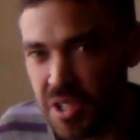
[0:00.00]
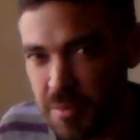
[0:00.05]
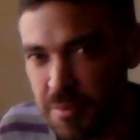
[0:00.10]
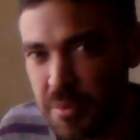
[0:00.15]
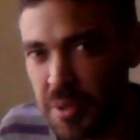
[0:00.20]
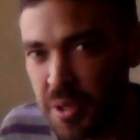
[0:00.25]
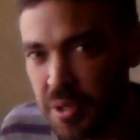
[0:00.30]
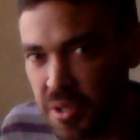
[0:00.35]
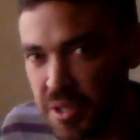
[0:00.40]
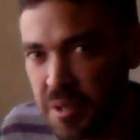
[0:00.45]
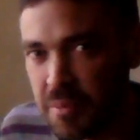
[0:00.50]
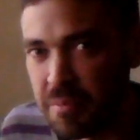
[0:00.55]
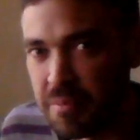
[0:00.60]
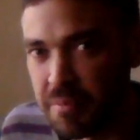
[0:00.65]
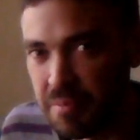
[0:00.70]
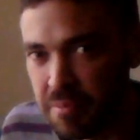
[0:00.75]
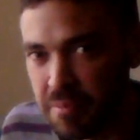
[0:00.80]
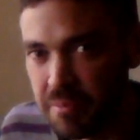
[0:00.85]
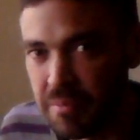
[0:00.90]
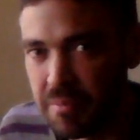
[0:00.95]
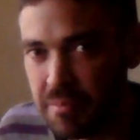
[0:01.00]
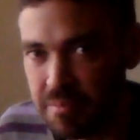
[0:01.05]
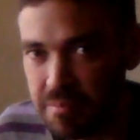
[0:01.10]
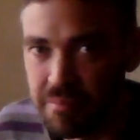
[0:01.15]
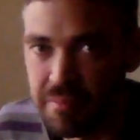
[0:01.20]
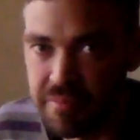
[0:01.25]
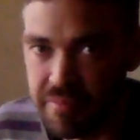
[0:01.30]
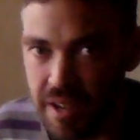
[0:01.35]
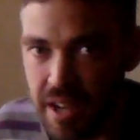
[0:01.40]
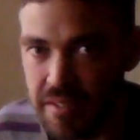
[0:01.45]
the
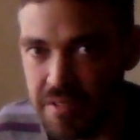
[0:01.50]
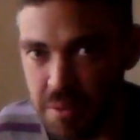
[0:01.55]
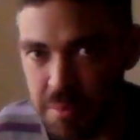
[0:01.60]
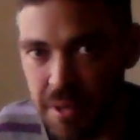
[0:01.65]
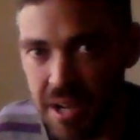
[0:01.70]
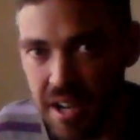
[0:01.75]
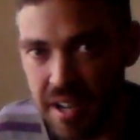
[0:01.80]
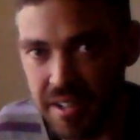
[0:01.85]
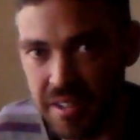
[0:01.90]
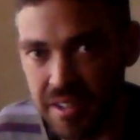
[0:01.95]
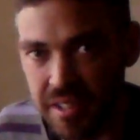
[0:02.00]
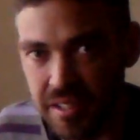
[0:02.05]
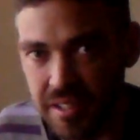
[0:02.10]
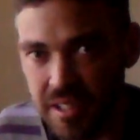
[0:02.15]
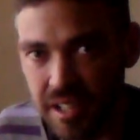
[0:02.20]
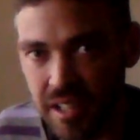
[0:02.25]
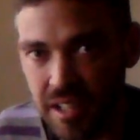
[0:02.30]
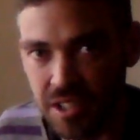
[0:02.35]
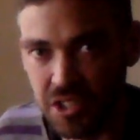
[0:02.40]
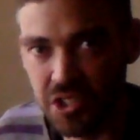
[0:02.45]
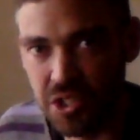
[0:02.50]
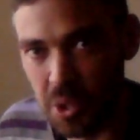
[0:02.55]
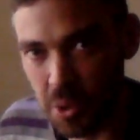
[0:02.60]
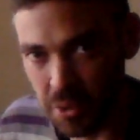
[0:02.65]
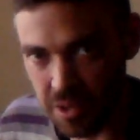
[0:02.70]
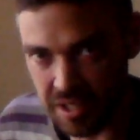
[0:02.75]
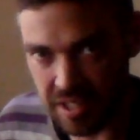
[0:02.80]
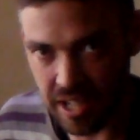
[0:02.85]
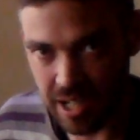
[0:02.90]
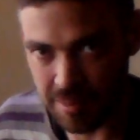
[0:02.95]
favorite part of the
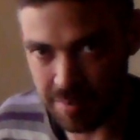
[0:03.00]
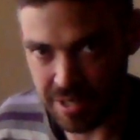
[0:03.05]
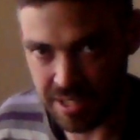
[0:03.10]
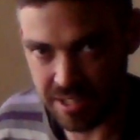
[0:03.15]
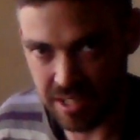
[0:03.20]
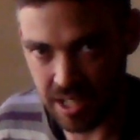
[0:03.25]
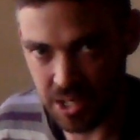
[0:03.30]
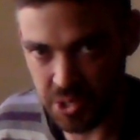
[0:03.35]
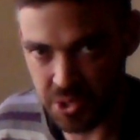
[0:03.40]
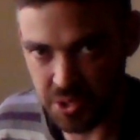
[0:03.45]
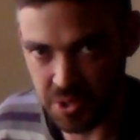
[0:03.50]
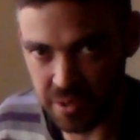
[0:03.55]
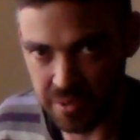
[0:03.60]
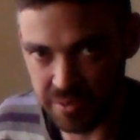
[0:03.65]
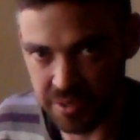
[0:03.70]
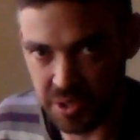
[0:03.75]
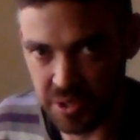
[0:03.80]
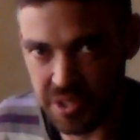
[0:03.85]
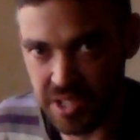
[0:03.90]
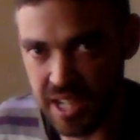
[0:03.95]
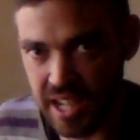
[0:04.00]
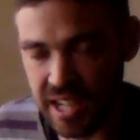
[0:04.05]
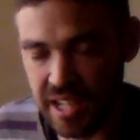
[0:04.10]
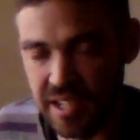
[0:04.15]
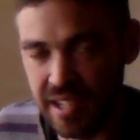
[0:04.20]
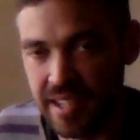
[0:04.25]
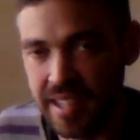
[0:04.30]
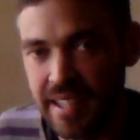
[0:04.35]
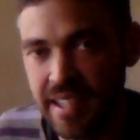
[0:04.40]
shoulder neck massage sort of routine.